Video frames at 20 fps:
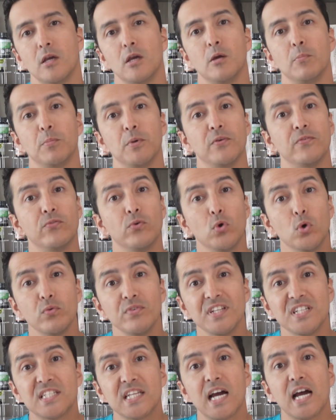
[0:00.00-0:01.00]
Before we
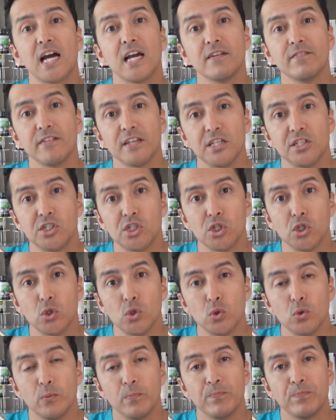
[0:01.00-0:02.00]
dive into